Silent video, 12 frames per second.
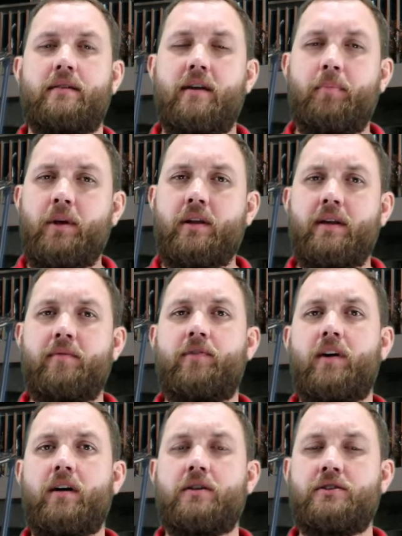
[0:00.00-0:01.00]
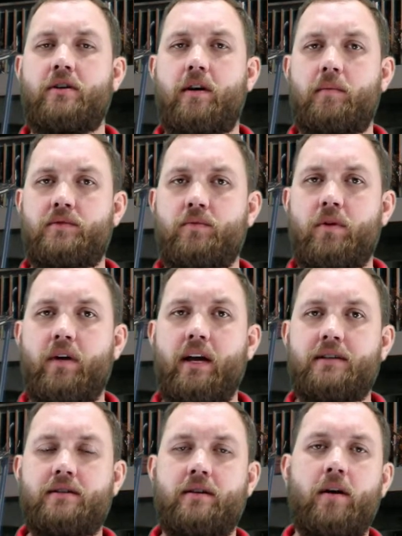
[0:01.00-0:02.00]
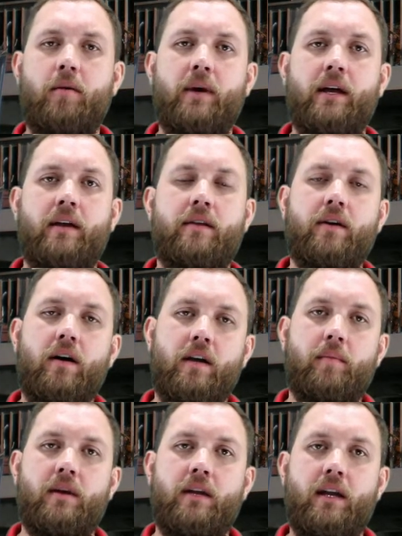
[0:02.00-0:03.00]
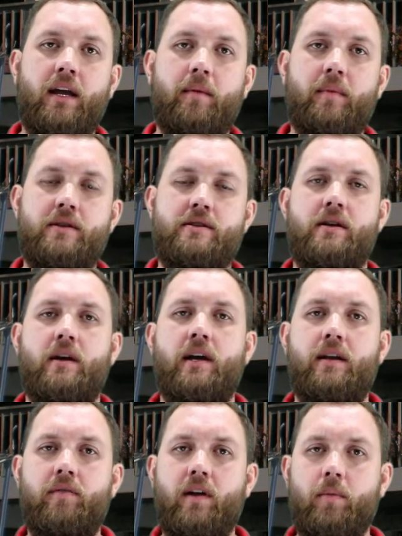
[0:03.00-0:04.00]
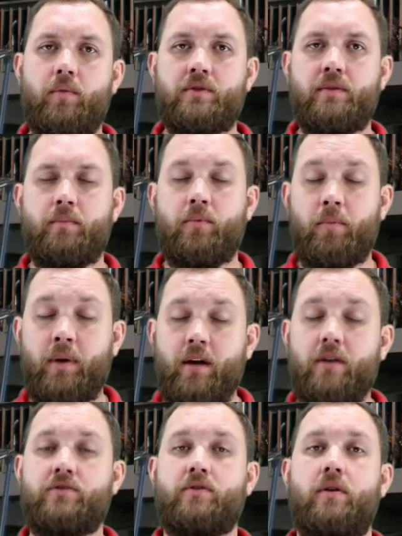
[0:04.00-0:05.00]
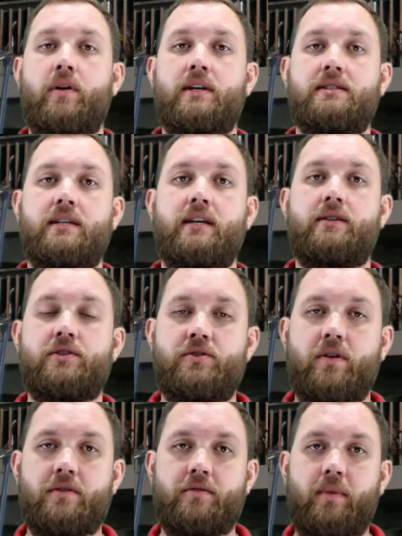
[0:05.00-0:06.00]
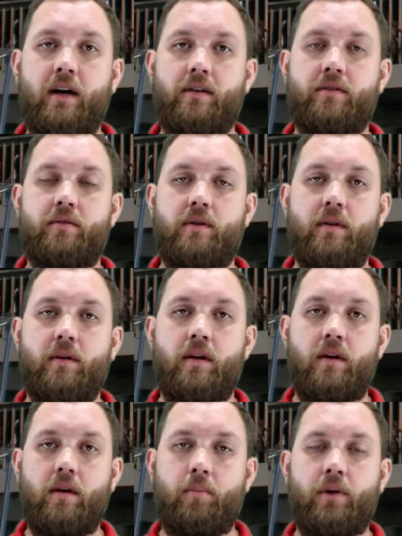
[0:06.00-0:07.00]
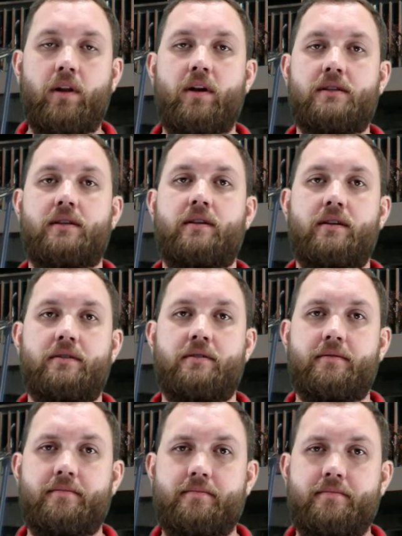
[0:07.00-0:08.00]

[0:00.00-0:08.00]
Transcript: Typically in fire jobs, we're asked to come in, document the damage, and develop repair drawings to get the structure back to a pre-loss condition.